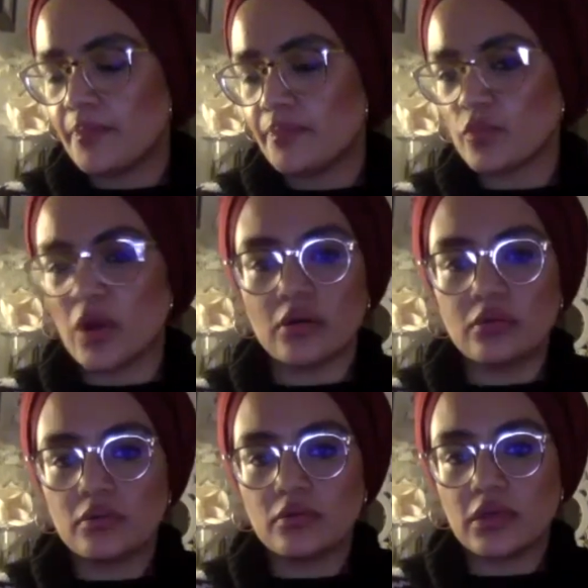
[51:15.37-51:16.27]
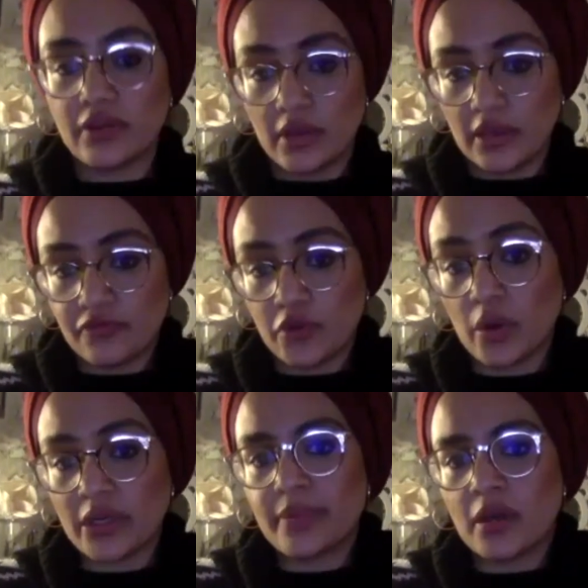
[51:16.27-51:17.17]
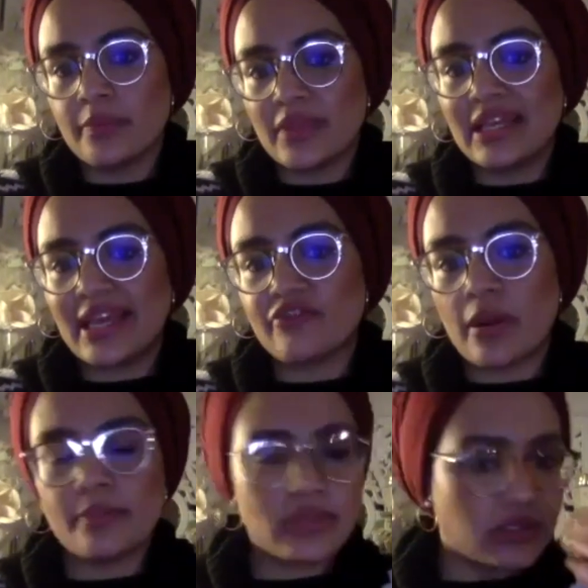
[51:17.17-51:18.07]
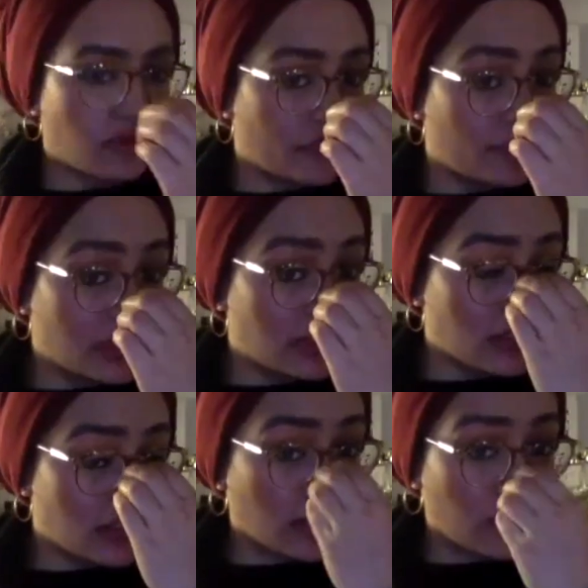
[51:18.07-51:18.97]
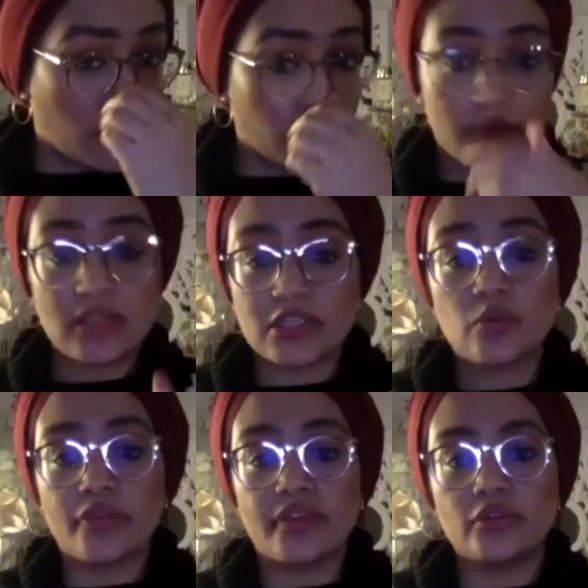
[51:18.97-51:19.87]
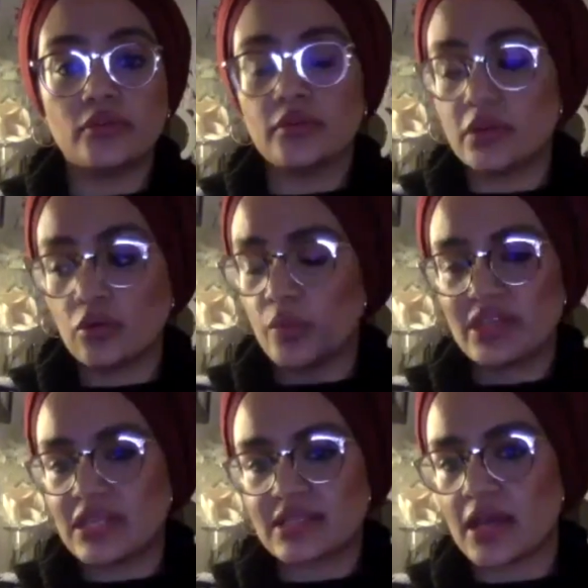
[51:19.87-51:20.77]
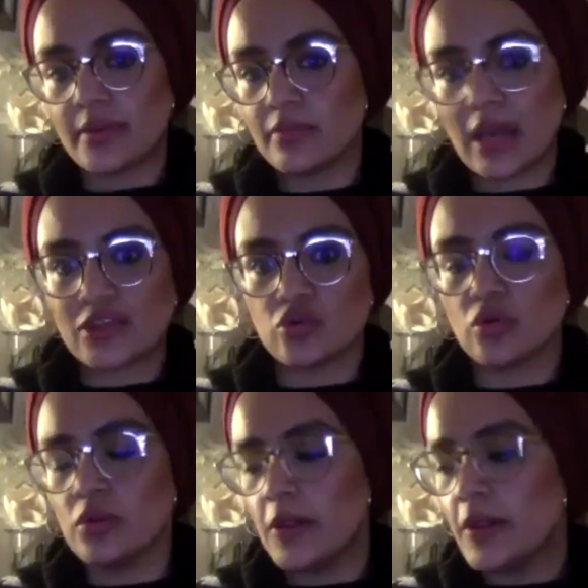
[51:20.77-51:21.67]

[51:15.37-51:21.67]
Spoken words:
Well, if you want to become the Leanne Rambys of the business, then this is what they do. They don't waste their time at all.